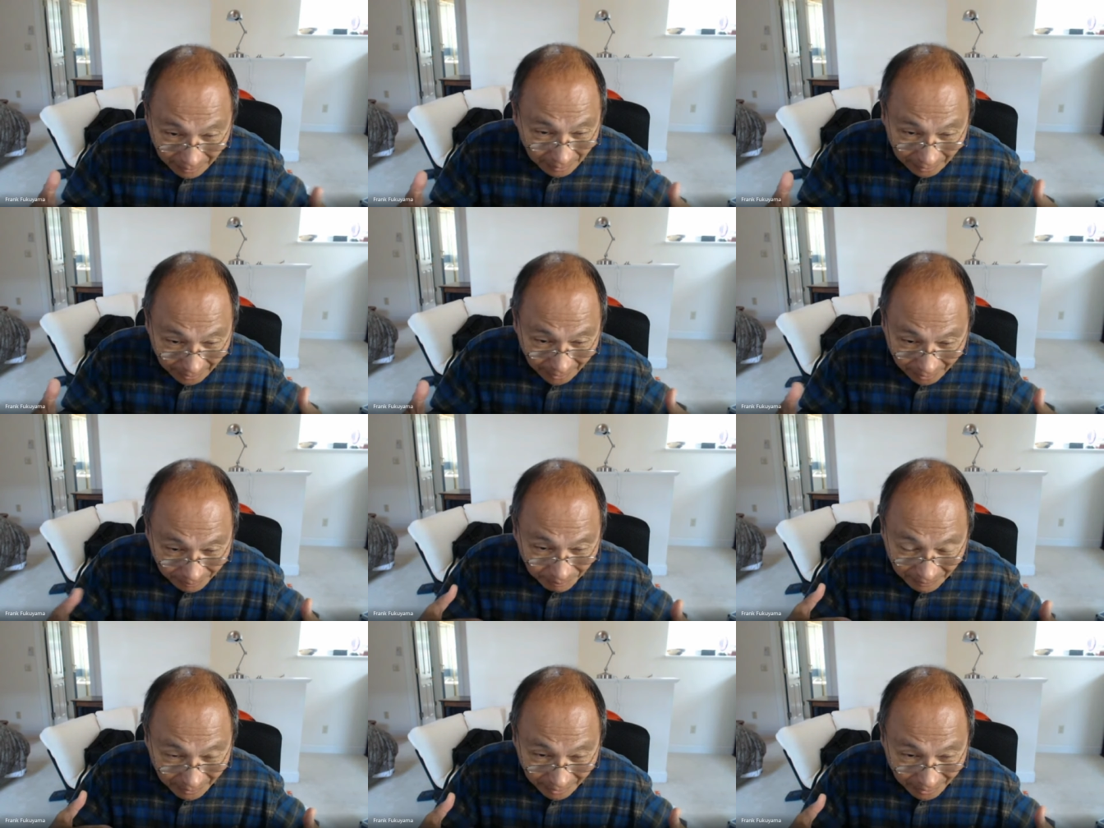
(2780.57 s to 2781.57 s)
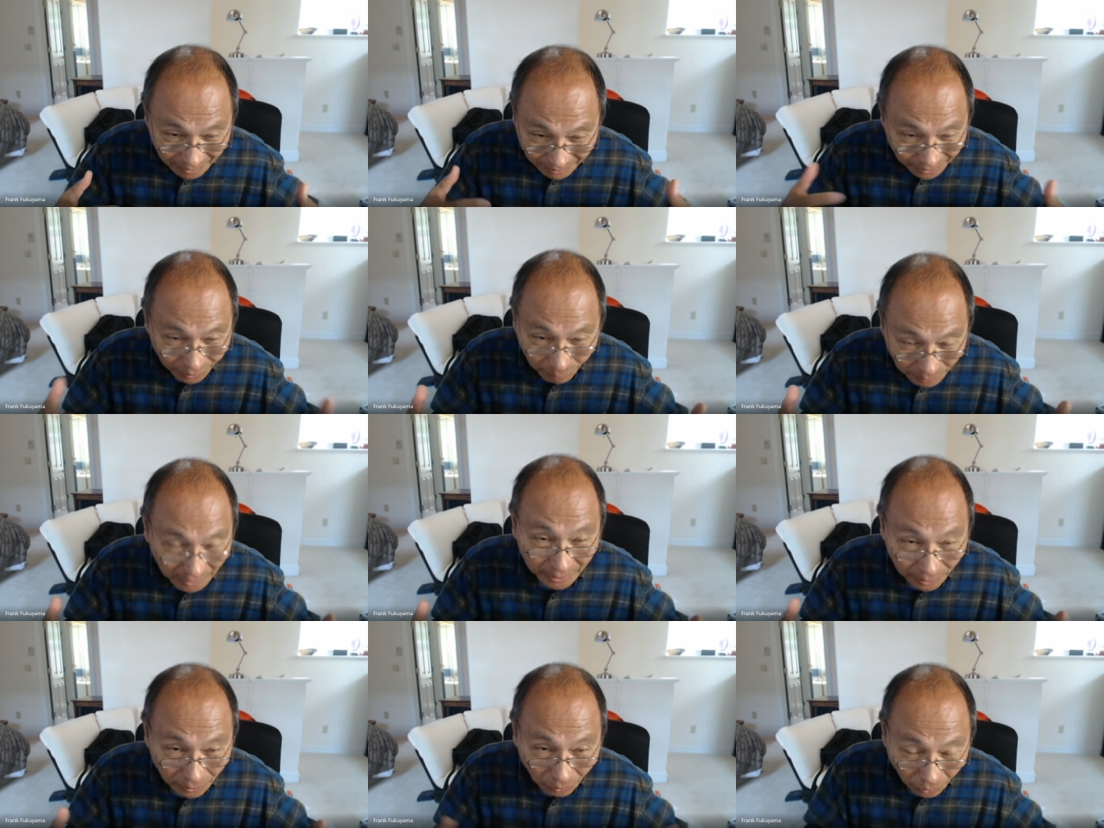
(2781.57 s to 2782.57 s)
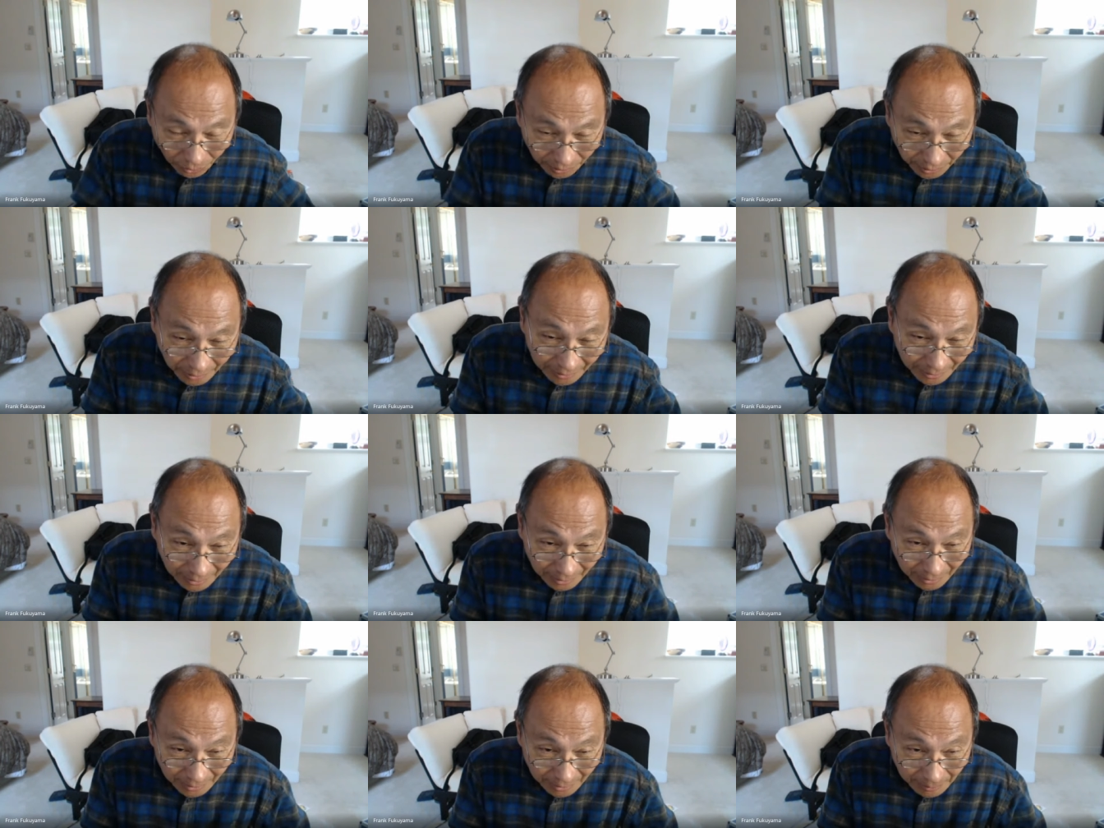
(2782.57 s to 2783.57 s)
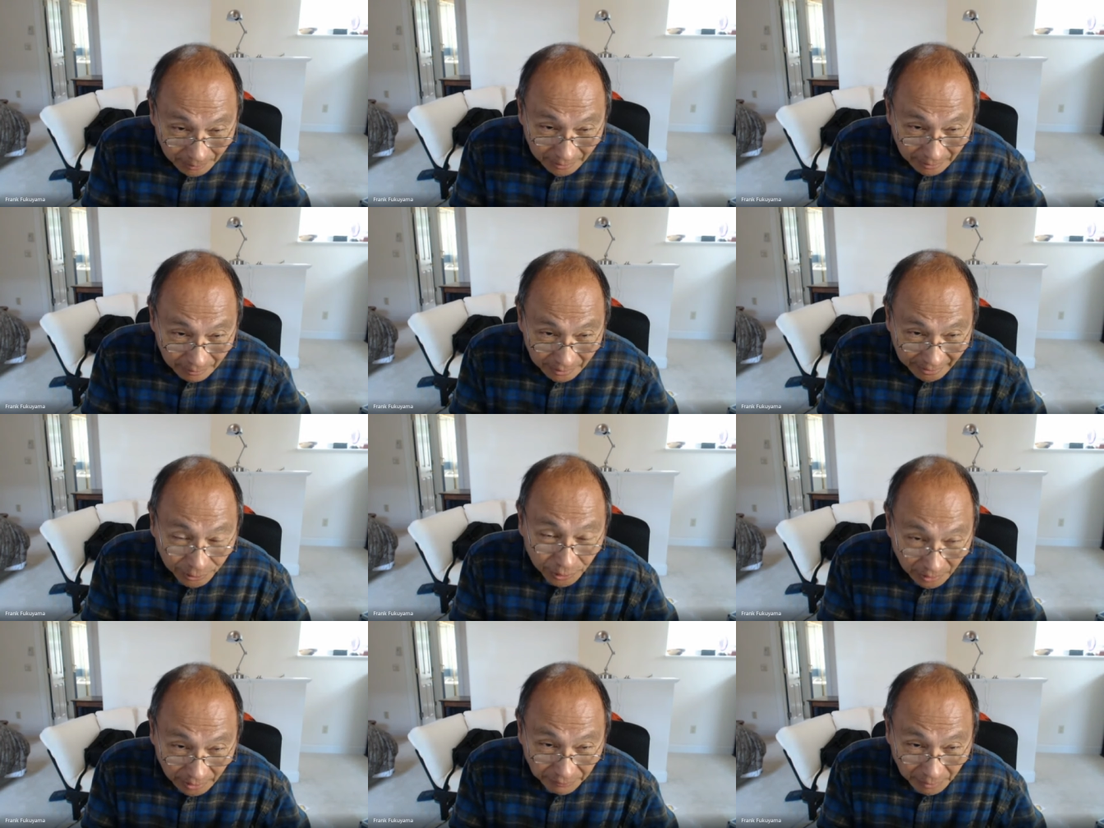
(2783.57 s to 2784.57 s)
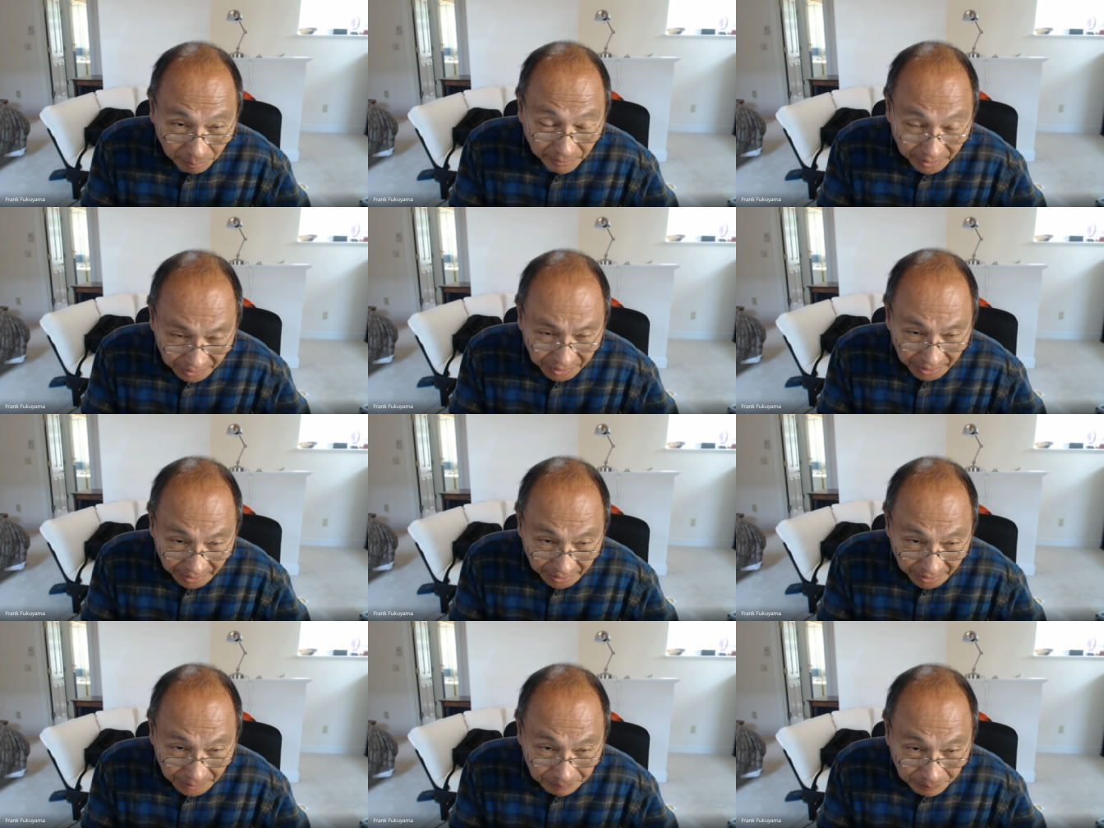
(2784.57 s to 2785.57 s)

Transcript: uh, uh, you know, political order uh, tend to live in big cities,